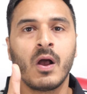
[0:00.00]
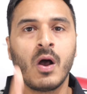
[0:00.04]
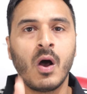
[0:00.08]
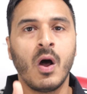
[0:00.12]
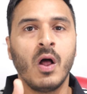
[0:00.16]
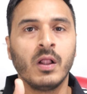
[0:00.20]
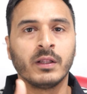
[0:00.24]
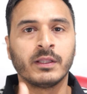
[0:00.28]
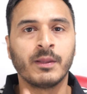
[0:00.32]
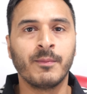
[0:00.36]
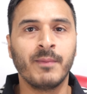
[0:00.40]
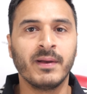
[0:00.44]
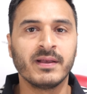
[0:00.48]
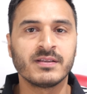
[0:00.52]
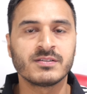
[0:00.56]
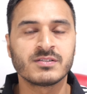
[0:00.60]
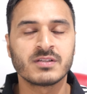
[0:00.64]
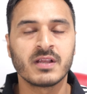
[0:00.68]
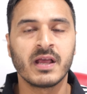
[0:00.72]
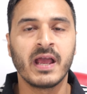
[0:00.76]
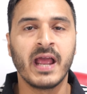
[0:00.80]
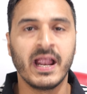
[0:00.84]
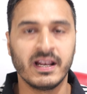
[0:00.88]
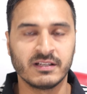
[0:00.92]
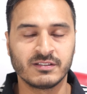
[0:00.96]
All the
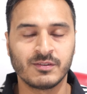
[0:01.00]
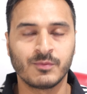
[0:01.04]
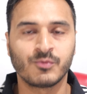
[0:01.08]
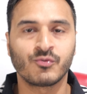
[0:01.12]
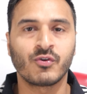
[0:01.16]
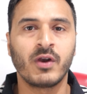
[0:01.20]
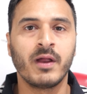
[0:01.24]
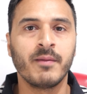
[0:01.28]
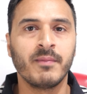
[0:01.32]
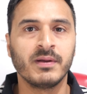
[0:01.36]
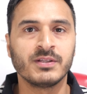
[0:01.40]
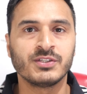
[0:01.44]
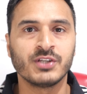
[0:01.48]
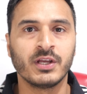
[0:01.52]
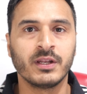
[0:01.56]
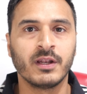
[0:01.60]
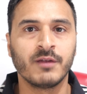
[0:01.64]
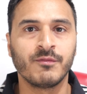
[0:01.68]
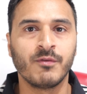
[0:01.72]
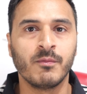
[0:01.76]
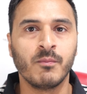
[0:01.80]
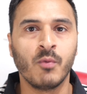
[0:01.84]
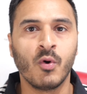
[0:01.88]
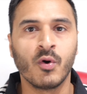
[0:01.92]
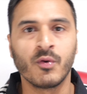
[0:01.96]
best, and subscribe my channel
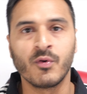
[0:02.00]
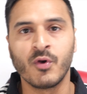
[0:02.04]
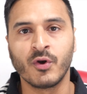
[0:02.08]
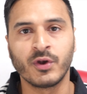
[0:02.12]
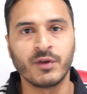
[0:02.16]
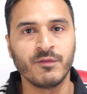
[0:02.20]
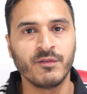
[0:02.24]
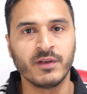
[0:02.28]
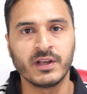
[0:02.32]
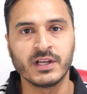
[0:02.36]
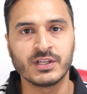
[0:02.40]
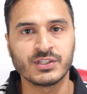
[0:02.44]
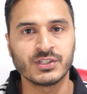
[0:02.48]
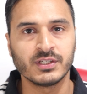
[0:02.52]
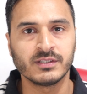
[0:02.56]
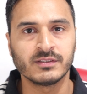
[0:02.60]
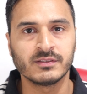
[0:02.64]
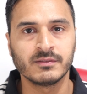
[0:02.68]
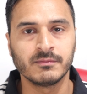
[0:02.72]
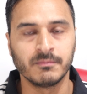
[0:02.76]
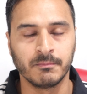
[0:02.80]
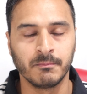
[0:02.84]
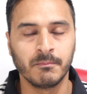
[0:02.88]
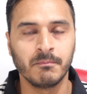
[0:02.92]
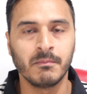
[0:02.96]
for more
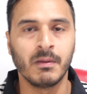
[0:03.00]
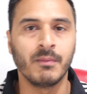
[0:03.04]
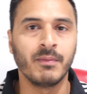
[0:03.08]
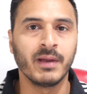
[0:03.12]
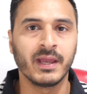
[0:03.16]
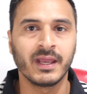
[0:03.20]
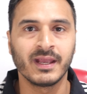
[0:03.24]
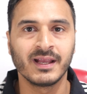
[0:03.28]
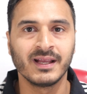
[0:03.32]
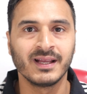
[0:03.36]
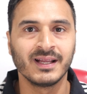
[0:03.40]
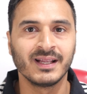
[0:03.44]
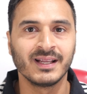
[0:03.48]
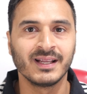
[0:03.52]
notifications. Bye bye.